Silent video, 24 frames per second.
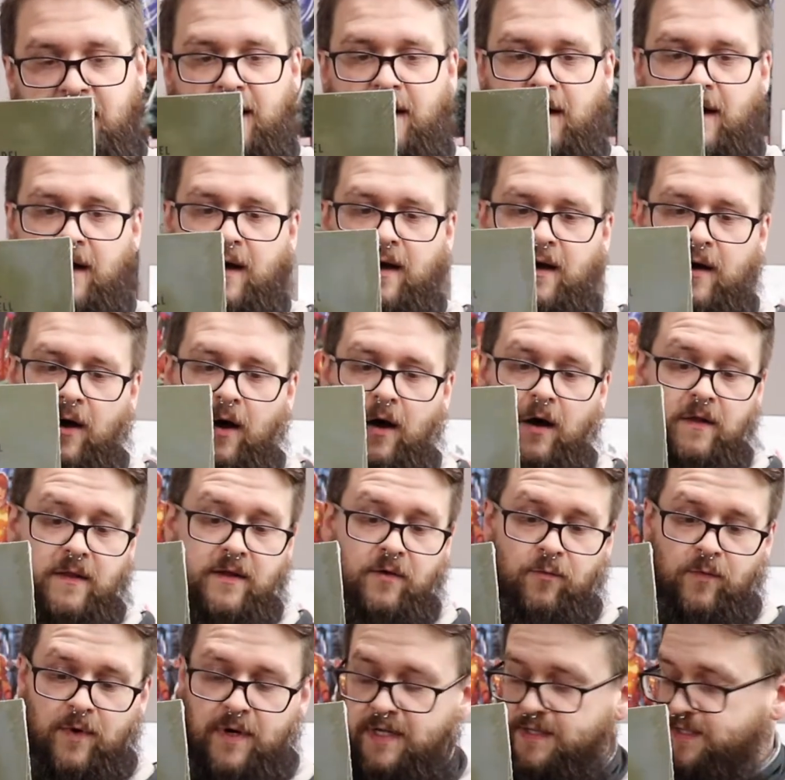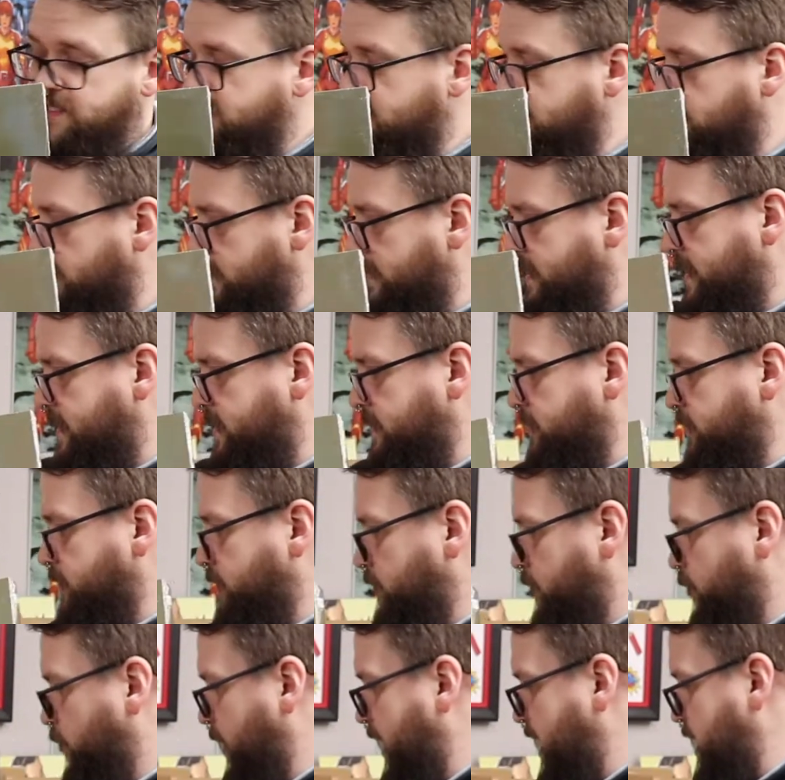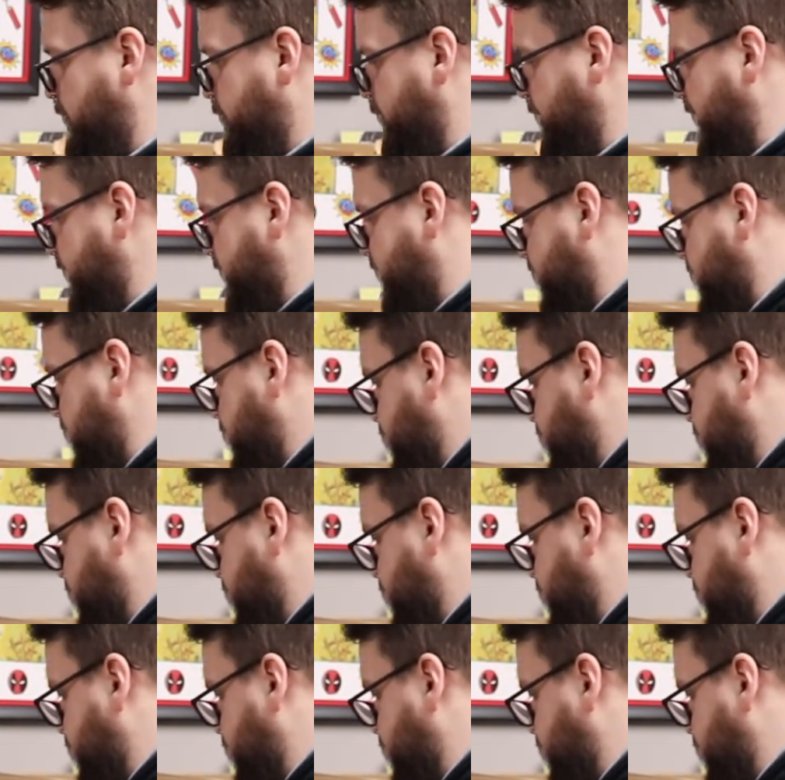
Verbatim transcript: uh, all at once. You don't got to wait month to